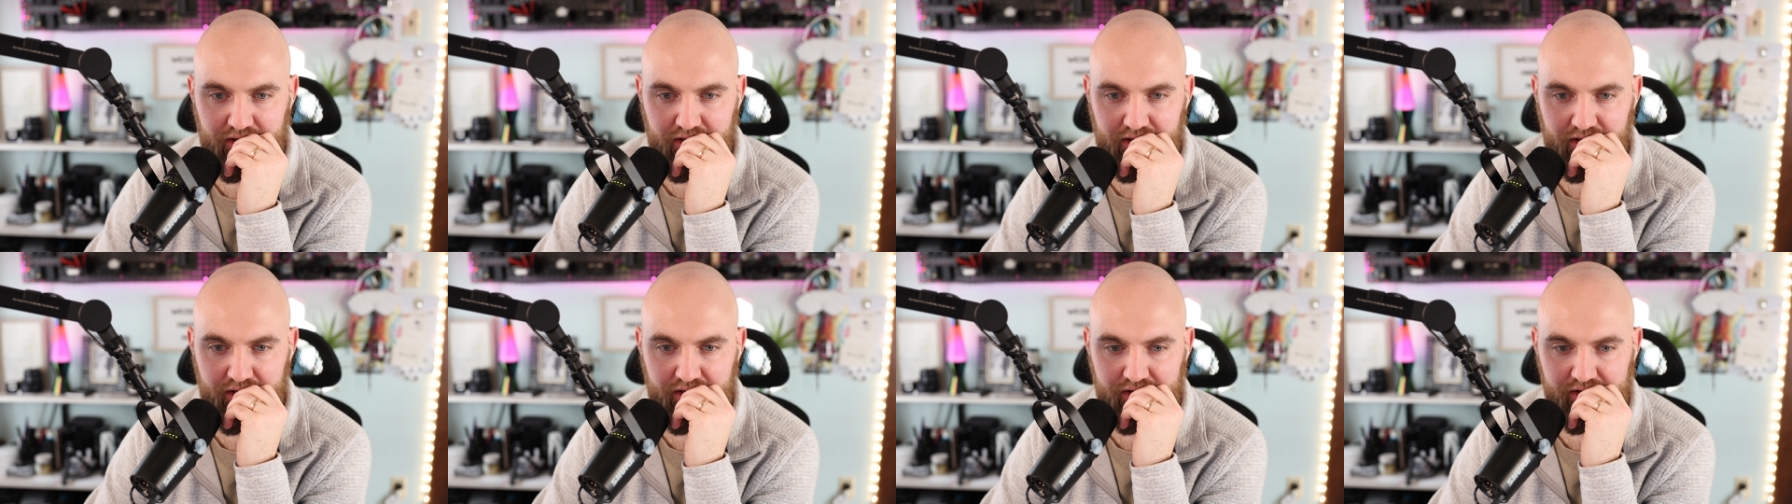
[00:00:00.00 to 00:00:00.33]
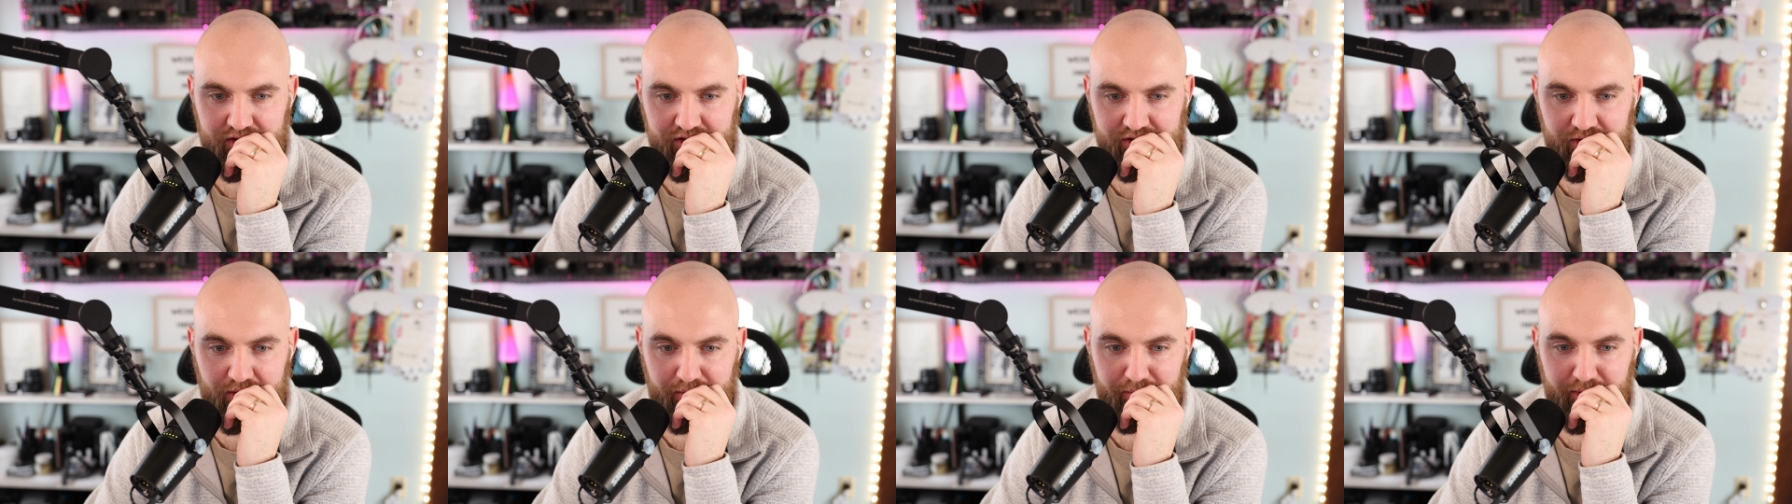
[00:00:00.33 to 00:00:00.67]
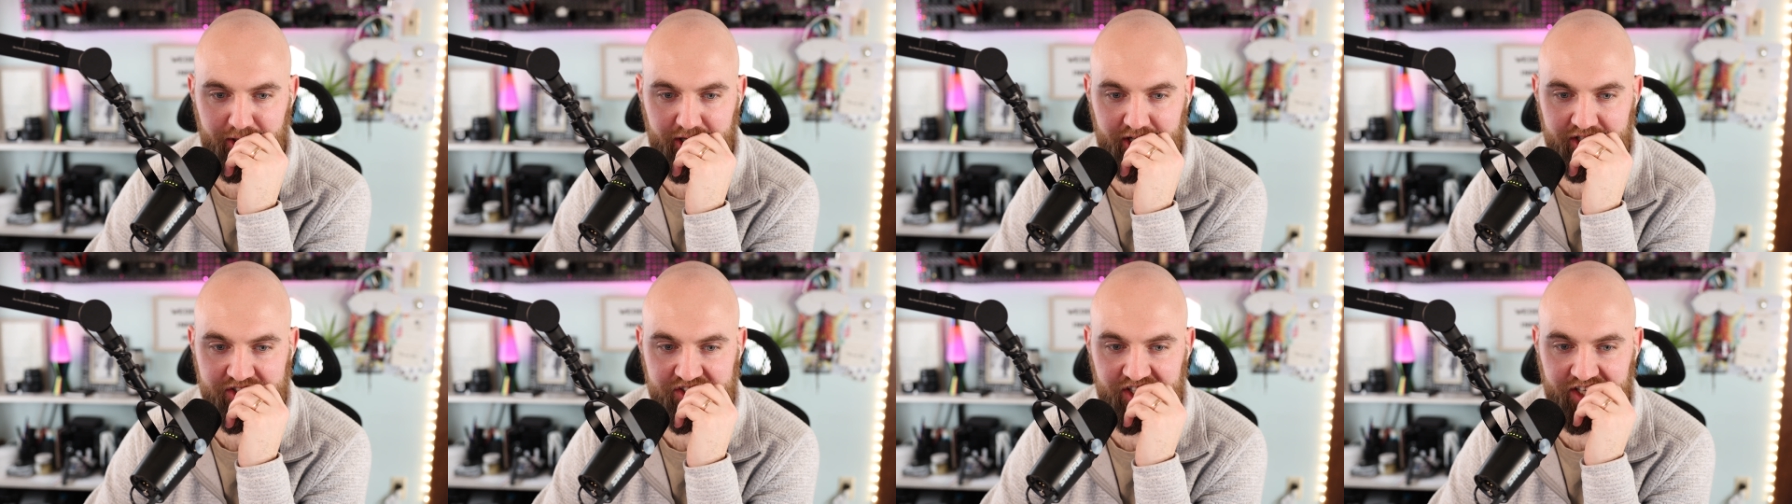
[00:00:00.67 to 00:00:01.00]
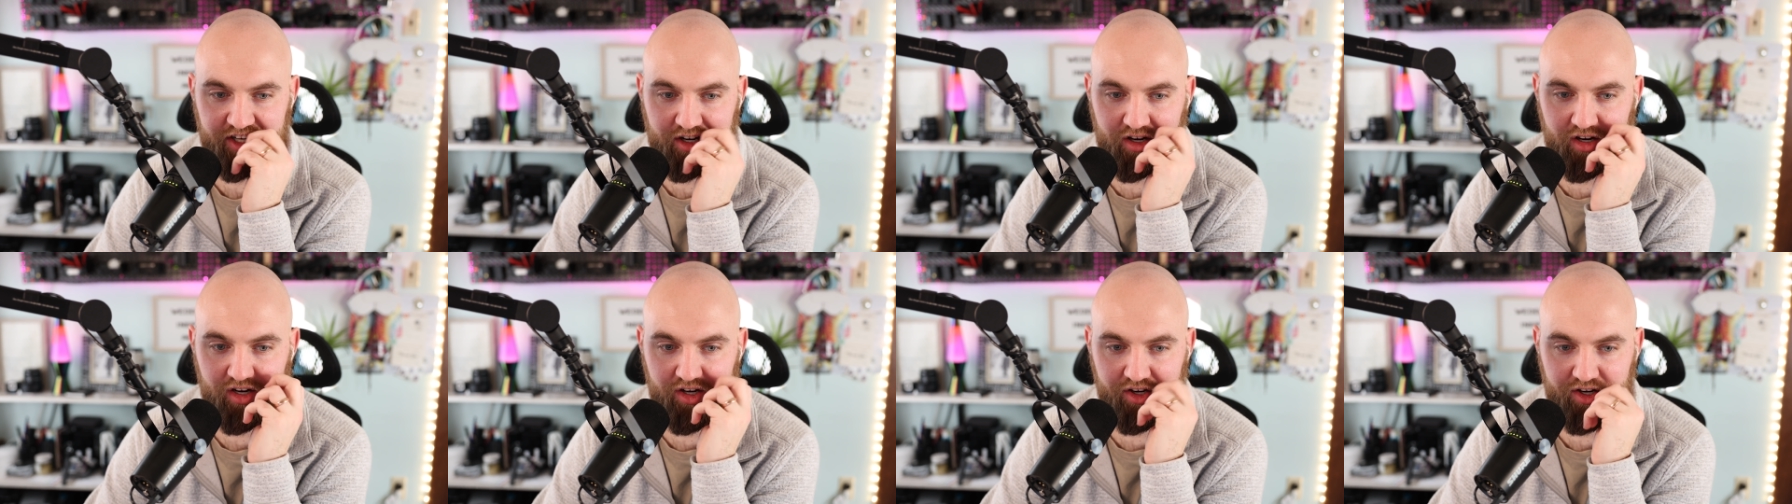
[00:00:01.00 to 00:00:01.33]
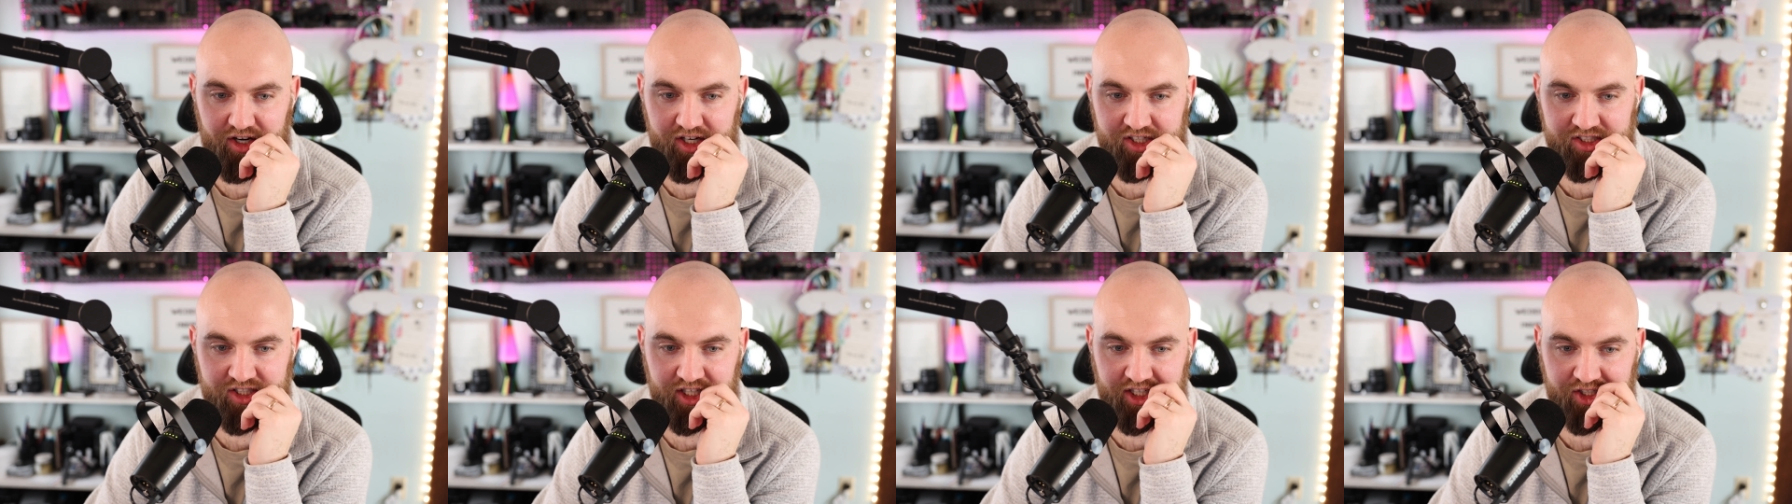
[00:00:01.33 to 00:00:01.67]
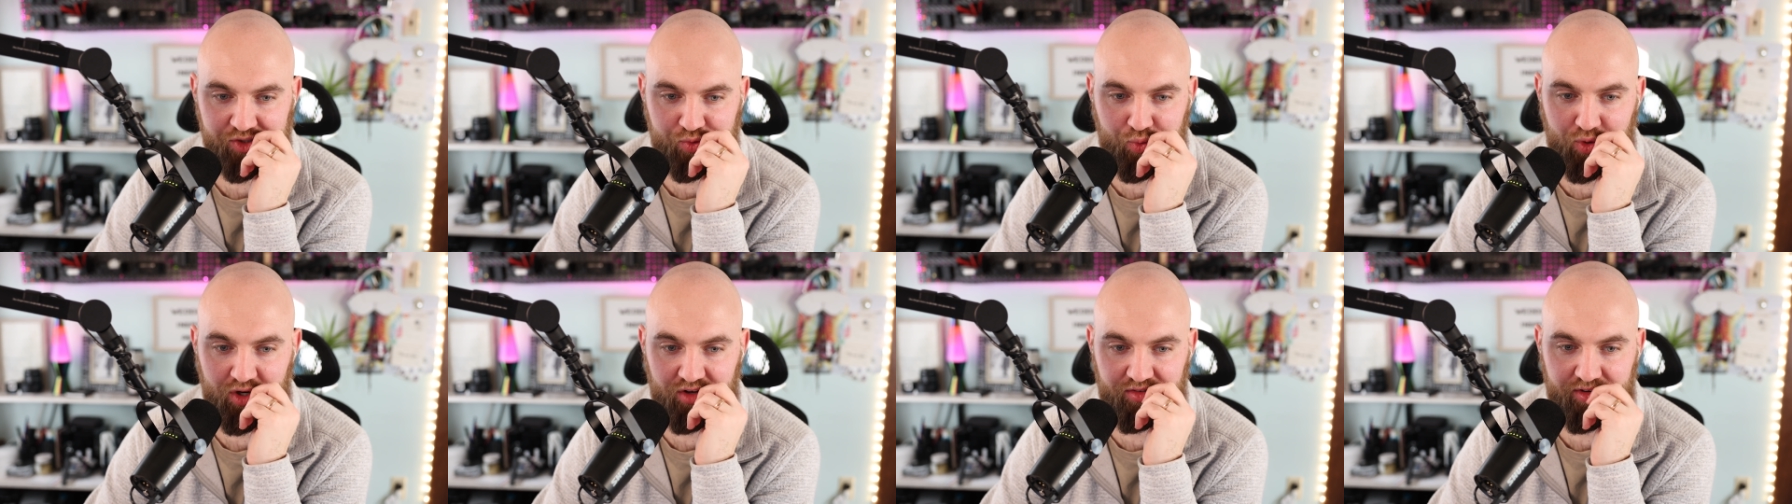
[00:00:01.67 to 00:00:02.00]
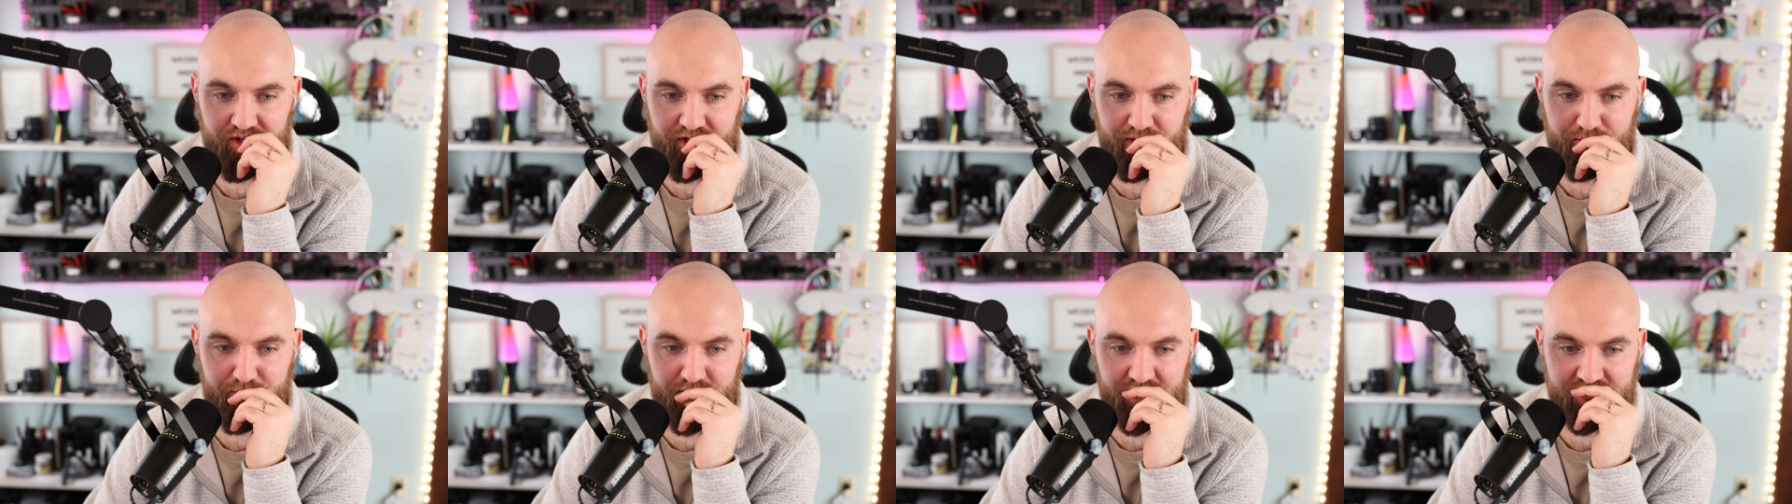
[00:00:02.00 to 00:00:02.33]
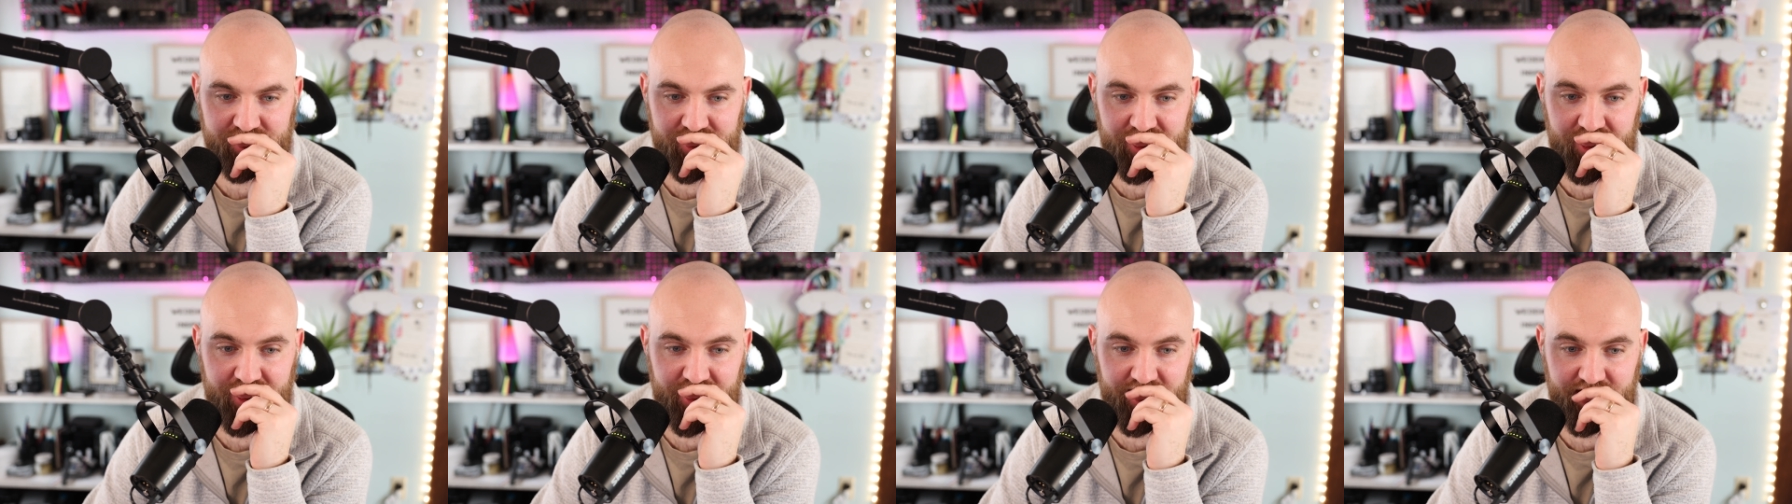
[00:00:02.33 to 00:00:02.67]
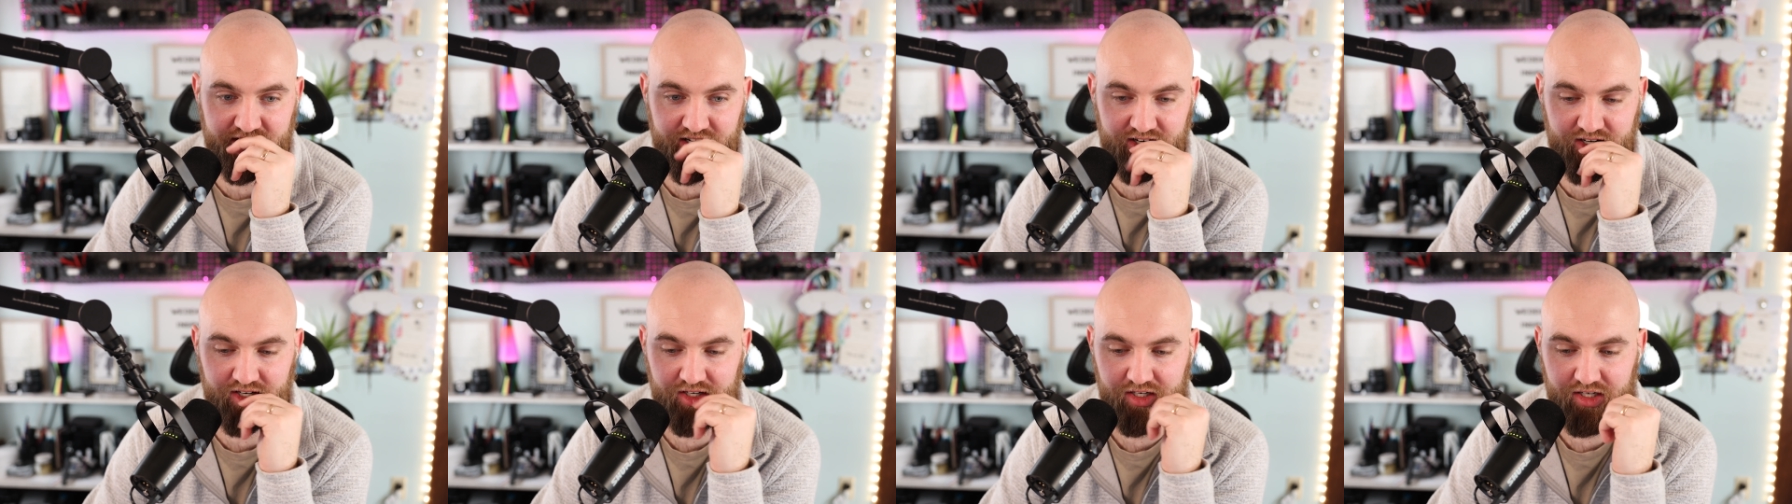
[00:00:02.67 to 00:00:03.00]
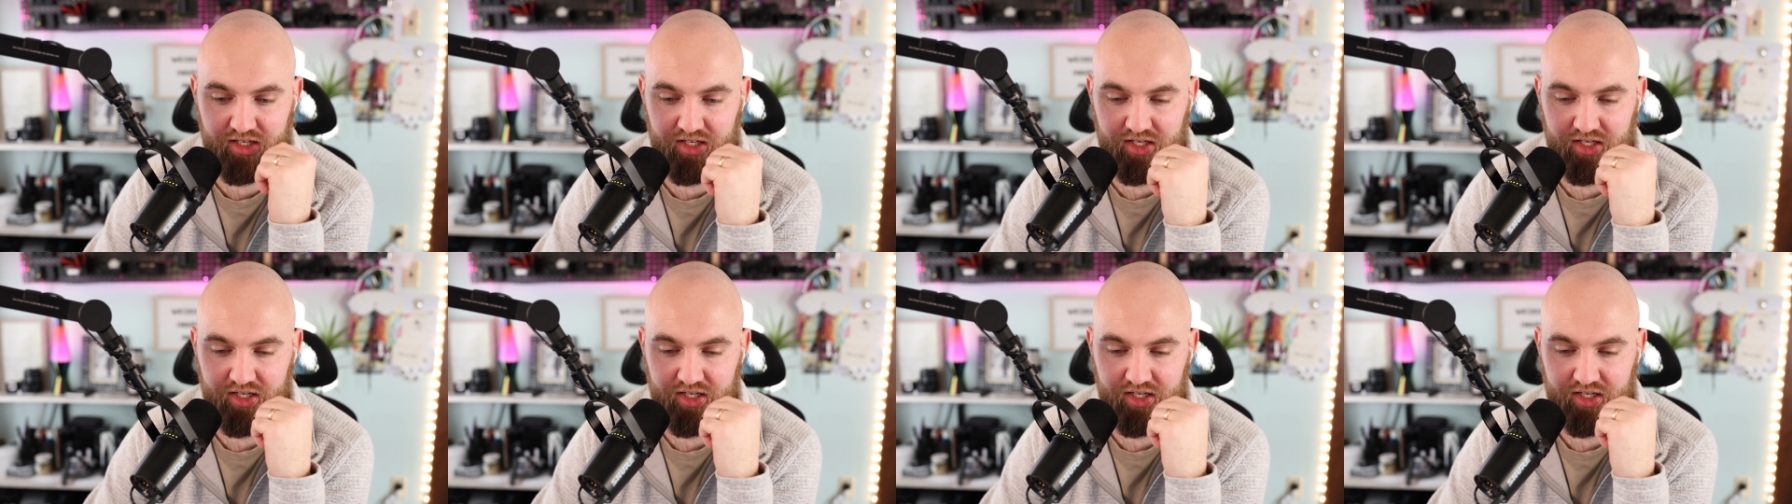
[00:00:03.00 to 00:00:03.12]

So I mean, it's like a 100 it's like 1200 bucks a year,